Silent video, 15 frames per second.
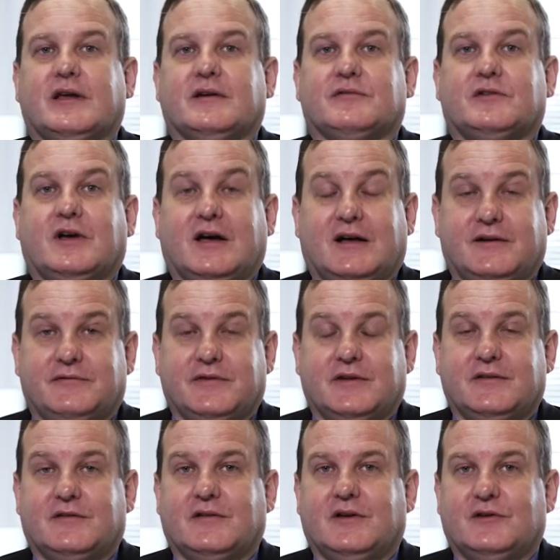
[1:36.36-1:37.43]
have
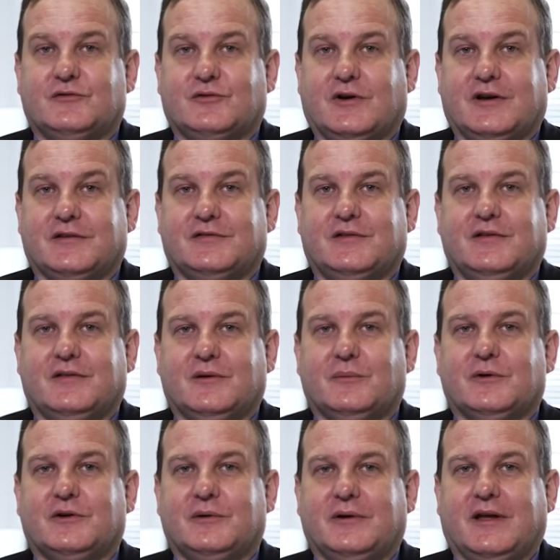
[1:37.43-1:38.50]
confidence and trust that
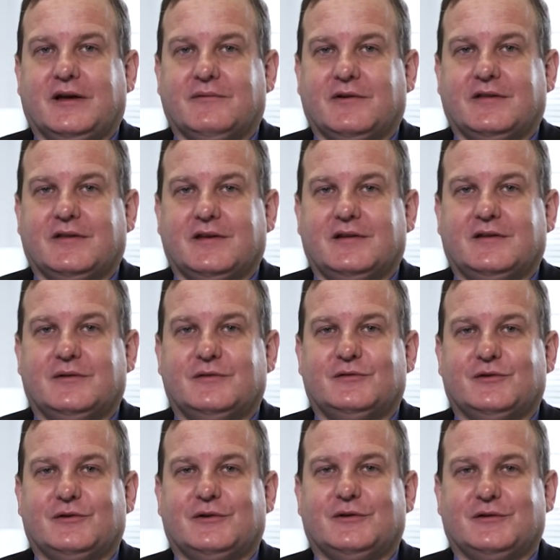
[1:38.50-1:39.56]
we're doing everything to
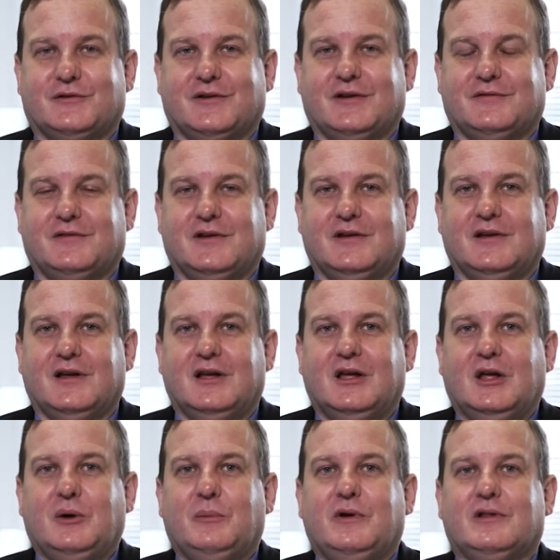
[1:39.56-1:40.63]
ensure your safety.
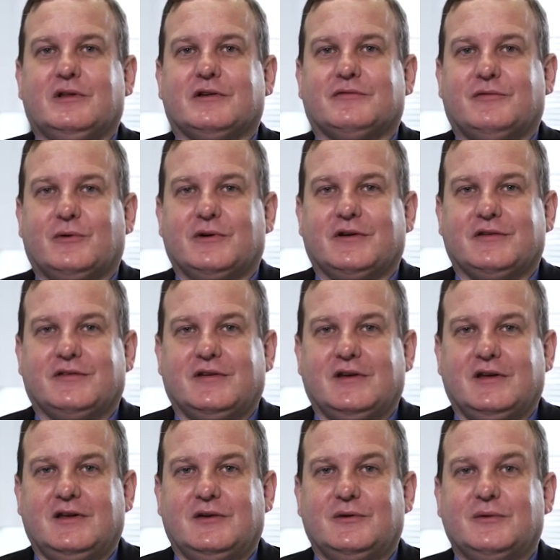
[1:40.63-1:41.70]
We look forward to
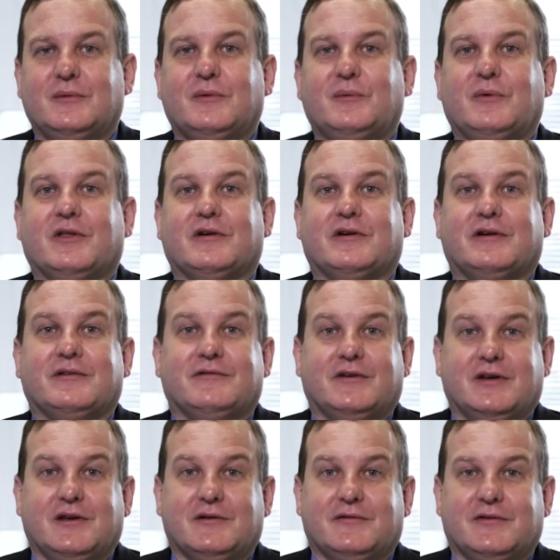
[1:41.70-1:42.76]
seeing you, whether in a
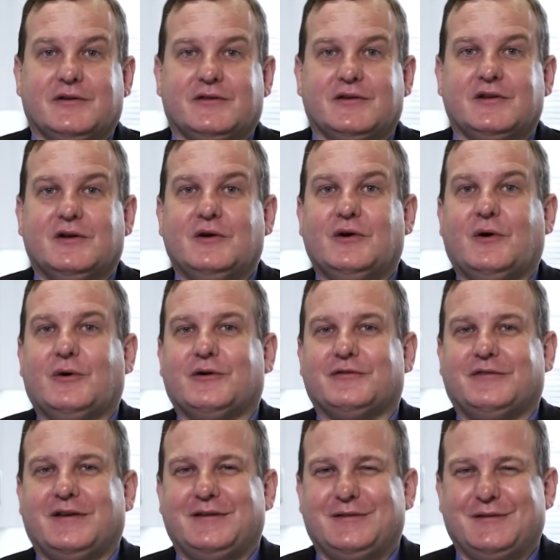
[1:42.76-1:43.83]
video visit or
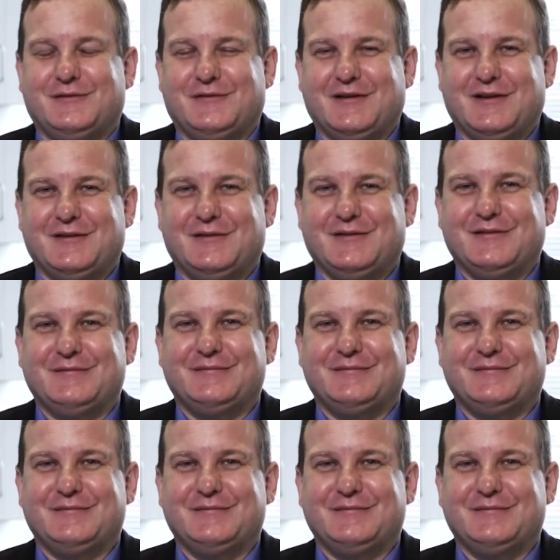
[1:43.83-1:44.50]
face to face.